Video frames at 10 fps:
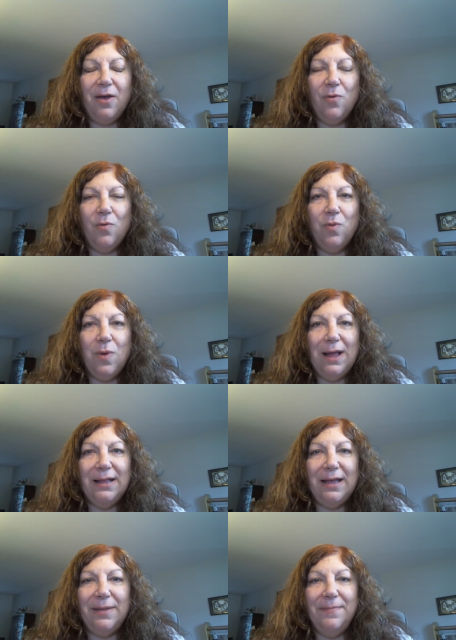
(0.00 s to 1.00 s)

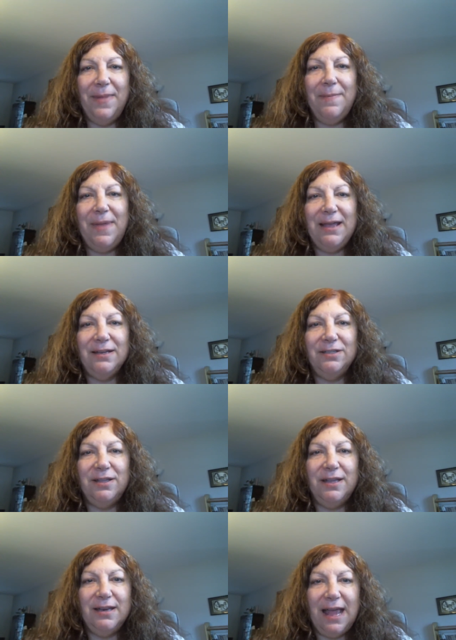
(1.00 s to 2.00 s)
while it may make it to
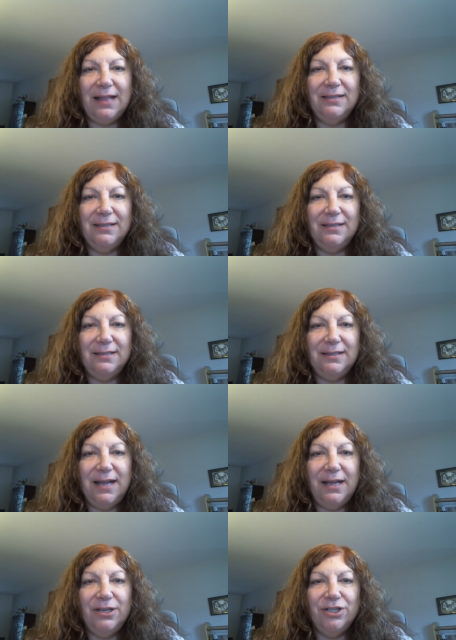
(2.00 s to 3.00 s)
the analysis
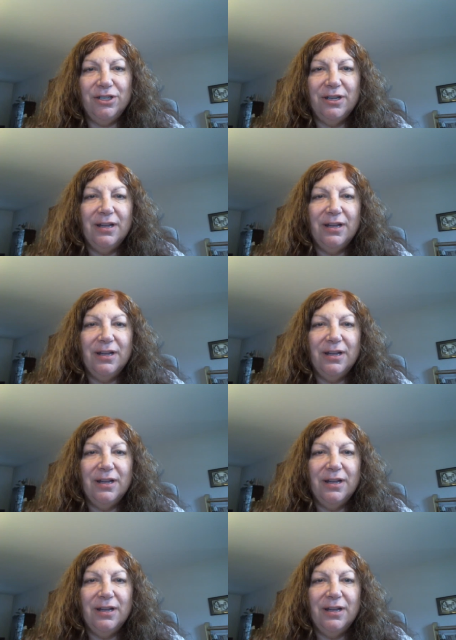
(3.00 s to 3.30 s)
stage,